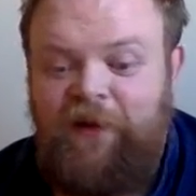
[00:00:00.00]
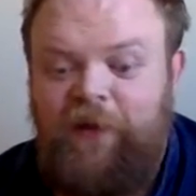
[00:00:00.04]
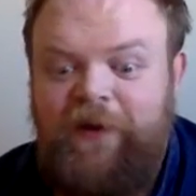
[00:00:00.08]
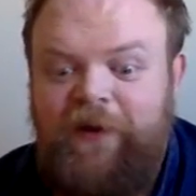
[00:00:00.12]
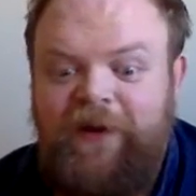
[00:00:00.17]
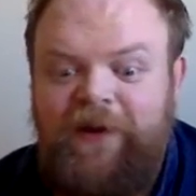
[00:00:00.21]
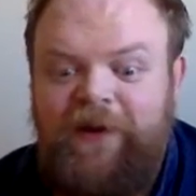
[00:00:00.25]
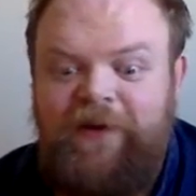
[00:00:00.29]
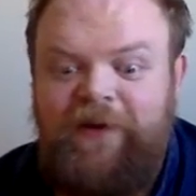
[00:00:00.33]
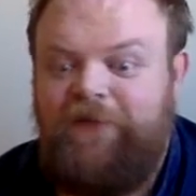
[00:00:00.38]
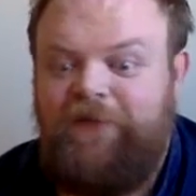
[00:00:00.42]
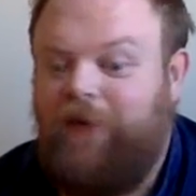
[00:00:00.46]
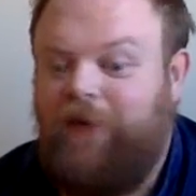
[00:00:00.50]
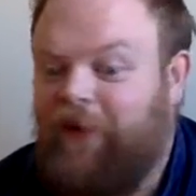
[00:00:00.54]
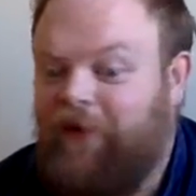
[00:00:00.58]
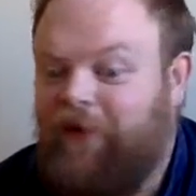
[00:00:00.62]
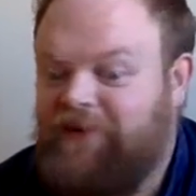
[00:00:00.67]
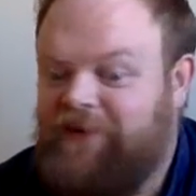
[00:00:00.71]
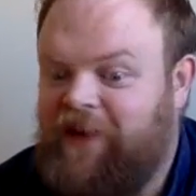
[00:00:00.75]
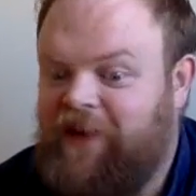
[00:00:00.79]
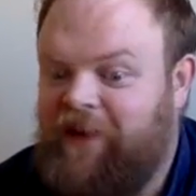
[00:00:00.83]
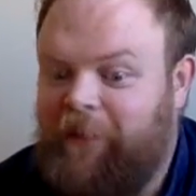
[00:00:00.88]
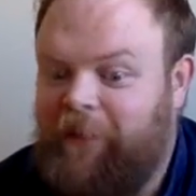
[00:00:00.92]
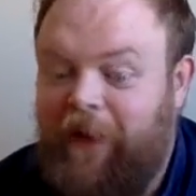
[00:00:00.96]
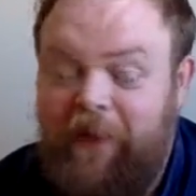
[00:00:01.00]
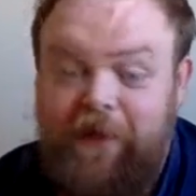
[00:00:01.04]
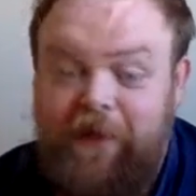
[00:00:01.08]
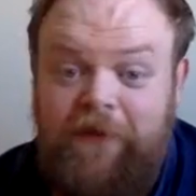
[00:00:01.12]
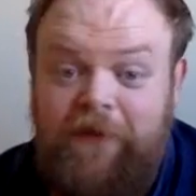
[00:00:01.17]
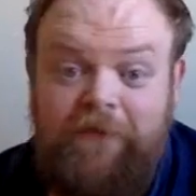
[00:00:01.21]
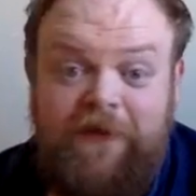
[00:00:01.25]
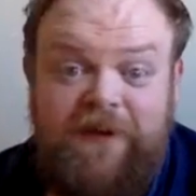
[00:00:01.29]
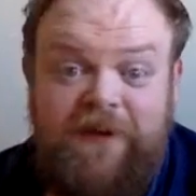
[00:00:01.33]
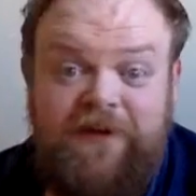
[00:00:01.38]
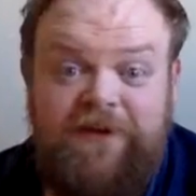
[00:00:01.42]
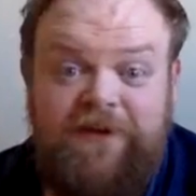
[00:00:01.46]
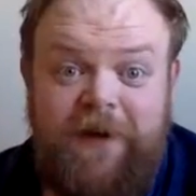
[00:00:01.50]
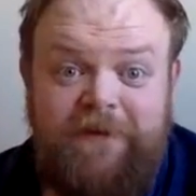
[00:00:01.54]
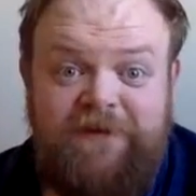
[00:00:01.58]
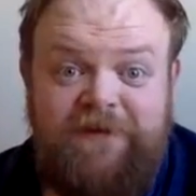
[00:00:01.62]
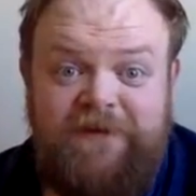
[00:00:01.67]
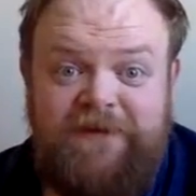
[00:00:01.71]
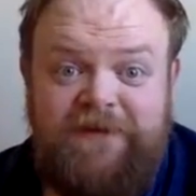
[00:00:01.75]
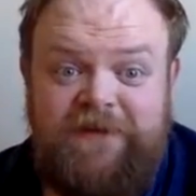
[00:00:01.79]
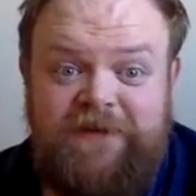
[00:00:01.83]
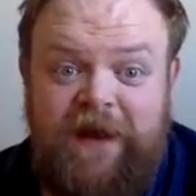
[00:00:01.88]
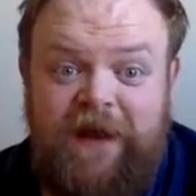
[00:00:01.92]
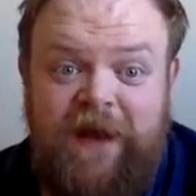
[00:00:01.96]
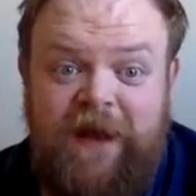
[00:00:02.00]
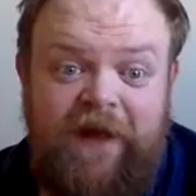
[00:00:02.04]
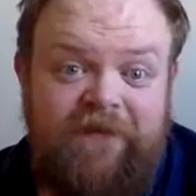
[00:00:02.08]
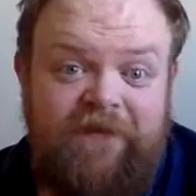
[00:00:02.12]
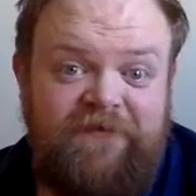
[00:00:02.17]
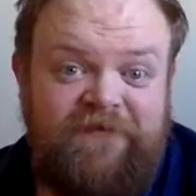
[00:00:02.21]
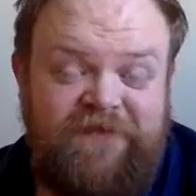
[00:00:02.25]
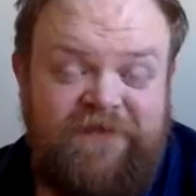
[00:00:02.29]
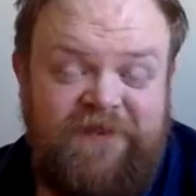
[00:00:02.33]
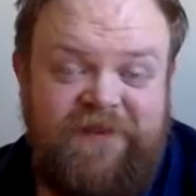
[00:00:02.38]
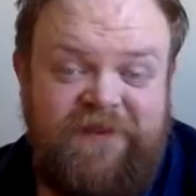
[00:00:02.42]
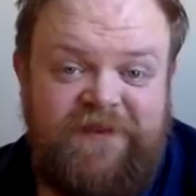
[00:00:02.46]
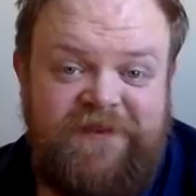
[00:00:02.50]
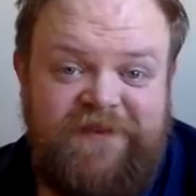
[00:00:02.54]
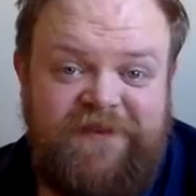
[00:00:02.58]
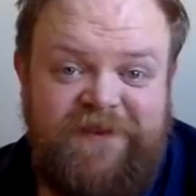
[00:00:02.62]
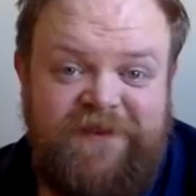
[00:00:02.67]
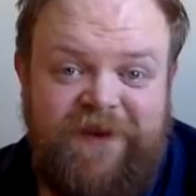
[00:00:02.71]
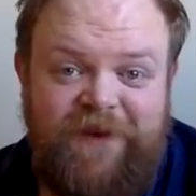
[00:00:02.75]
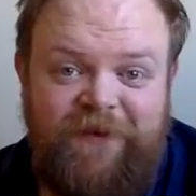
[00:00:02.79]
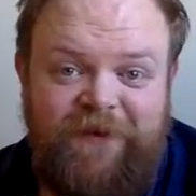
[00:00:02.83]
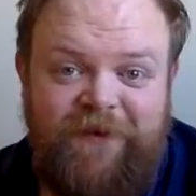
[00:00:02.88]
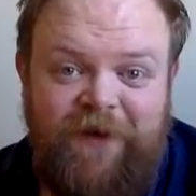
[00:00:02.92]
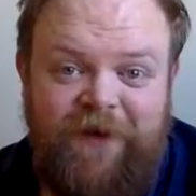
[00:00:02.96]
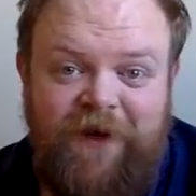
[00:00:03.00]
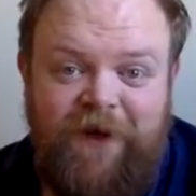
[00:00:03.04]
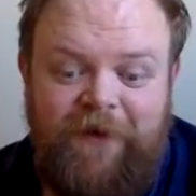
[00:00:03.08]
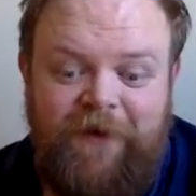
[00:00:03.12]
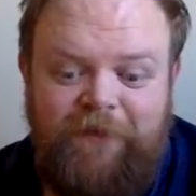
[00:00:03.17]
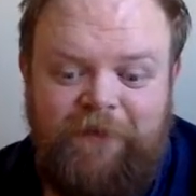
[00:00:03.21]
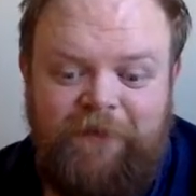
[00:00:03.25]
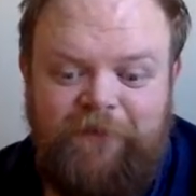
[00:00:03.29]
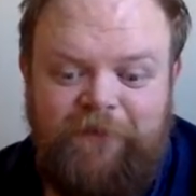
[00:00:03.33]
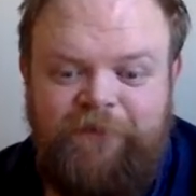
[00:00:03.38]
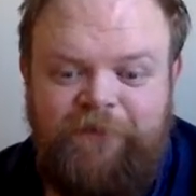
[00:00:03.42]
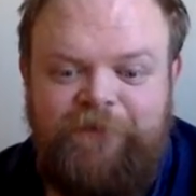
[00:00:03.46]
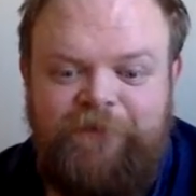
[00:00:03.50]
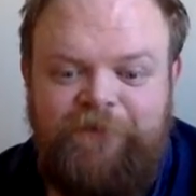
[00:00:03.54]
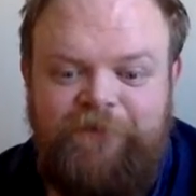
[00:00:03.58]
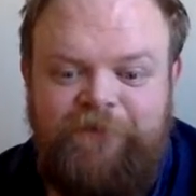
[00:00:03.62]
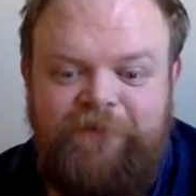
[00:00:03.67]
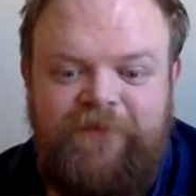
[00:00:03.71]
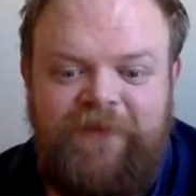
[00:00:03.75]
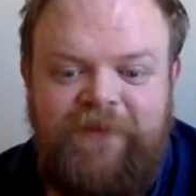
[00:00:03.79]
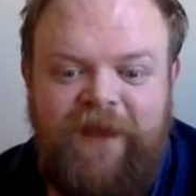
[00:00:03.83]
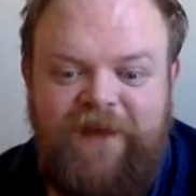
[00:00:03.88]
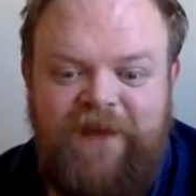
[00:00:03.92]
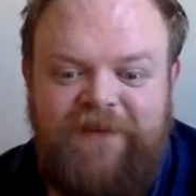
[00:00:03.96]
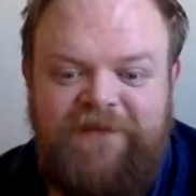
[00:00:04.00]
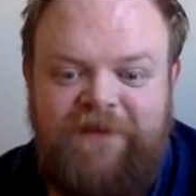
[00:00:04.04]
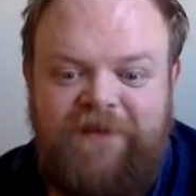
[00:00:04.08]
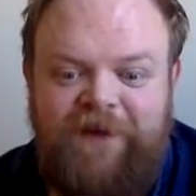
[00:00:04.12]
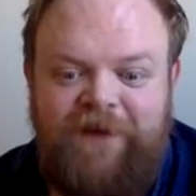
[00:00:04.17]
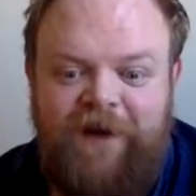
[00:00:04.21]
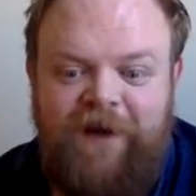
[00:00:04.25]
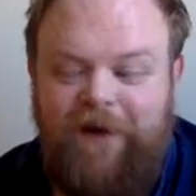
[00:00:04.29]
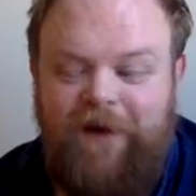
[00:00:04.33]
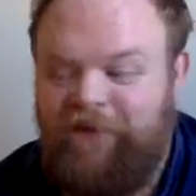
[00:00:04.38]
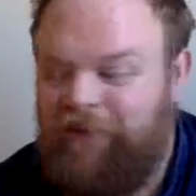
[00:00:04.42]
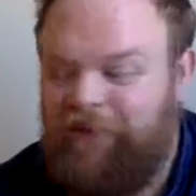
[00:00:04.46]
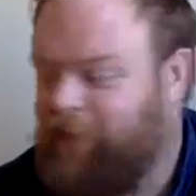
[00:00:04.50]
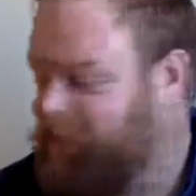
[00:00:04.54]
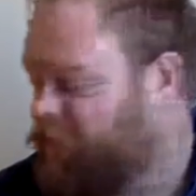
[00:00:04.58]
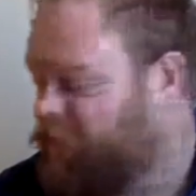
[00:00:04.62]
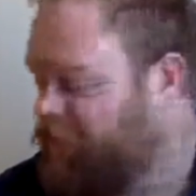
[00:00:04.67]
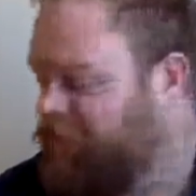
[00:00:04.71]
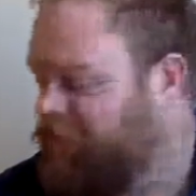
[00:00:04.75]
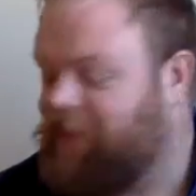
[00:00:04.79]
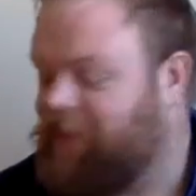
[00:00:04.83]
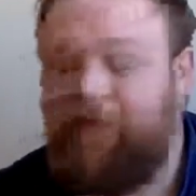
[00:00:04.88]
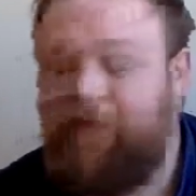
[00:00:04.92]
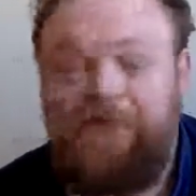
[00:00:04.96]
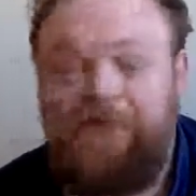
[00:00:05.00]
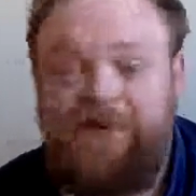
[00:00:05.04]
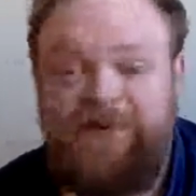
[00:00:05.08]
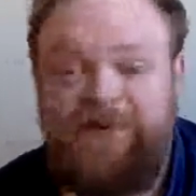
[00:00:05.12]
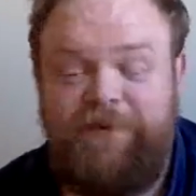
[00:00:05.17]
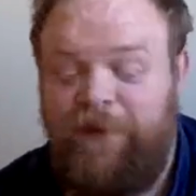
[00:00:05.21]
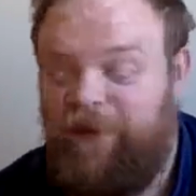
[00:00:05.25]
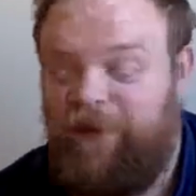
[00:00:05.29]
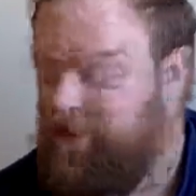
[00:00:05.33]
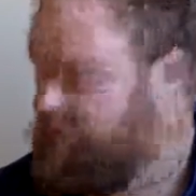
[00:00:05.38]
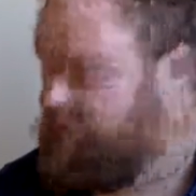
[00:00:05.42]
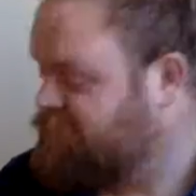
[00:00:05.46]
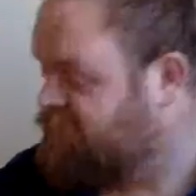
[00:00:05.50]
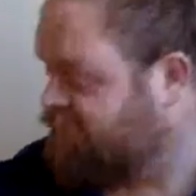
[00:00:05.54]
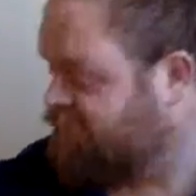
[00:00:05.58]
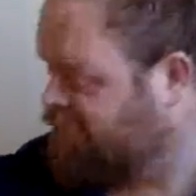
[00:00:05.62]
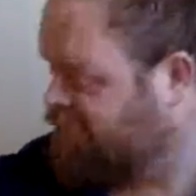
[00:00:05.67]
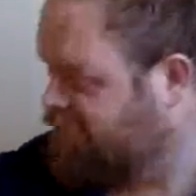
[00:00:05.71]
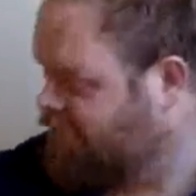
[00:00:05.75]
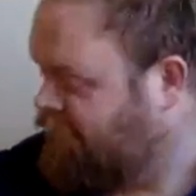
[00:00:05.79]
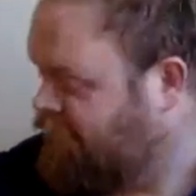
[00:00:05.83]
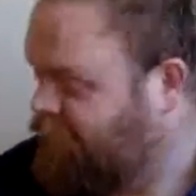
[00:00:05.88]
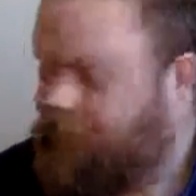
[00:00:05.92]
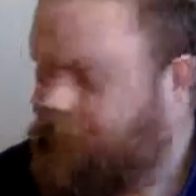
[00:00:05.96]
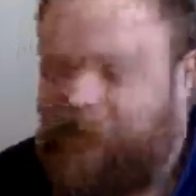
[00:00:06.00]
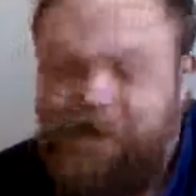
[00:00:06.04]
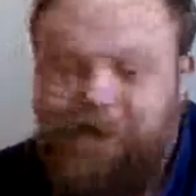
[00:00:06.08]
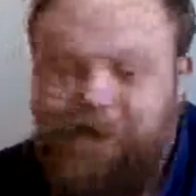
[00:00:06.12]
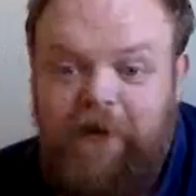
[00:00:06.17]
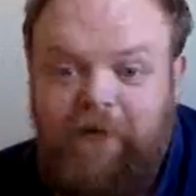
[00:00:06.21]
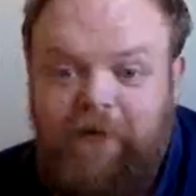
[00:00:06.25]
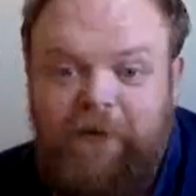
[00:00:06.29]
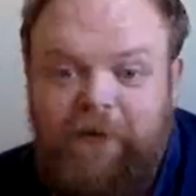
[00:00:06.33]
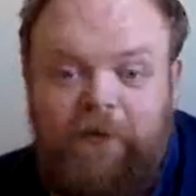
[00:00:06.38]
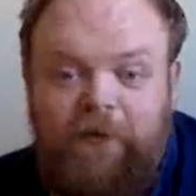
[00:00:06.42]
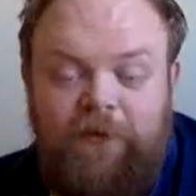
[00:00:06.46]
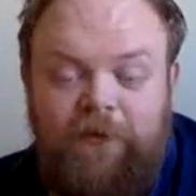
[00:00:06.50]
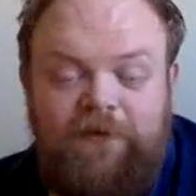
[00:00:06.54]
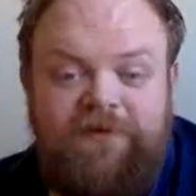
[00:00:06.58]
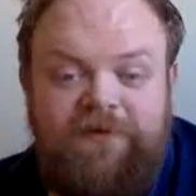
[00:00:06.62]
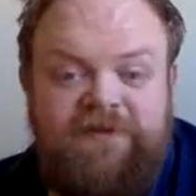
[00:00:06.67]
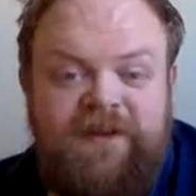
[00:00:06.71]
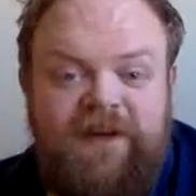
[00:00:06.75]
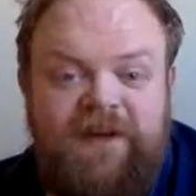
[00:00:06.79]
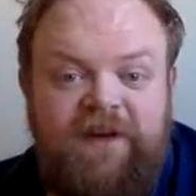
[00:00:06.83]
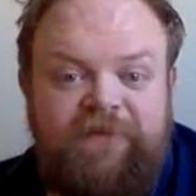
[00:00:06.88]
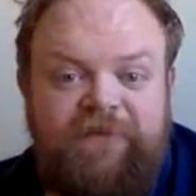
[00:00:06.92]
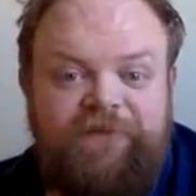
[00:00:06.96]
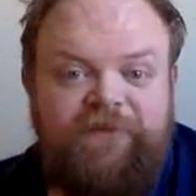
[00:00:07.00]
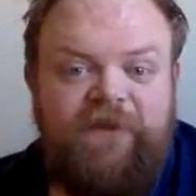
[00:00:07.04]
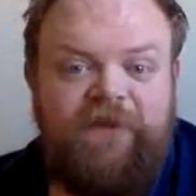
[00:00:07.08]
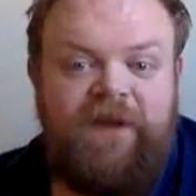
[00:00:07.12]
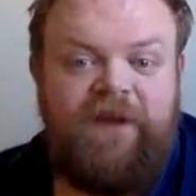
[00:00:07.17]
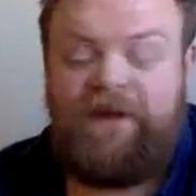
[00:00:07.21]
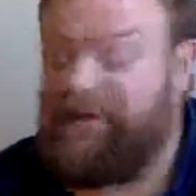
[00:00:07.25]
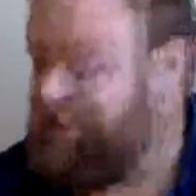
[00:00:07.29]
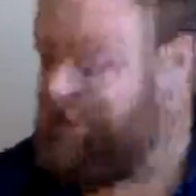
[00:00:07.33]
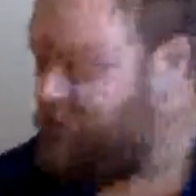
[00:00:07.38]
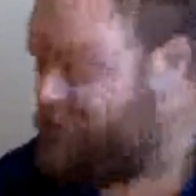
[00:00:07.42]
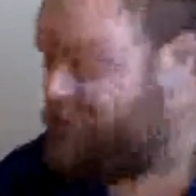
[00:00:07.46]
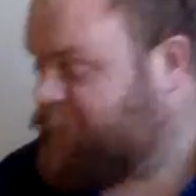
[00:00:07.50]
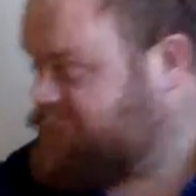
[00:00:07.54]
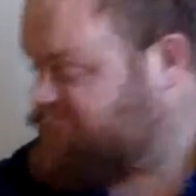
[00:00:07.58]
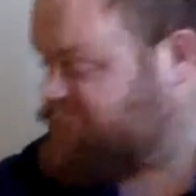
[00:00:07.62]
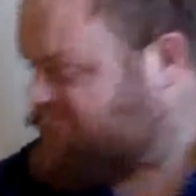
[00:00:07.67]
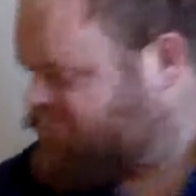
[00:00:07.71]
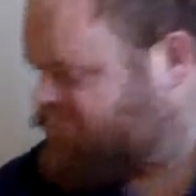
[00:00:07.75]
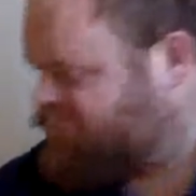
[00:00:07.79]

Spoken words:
We've got about 3 chapters left. So yes, I've got my comfy spot. I've got my water, as ever,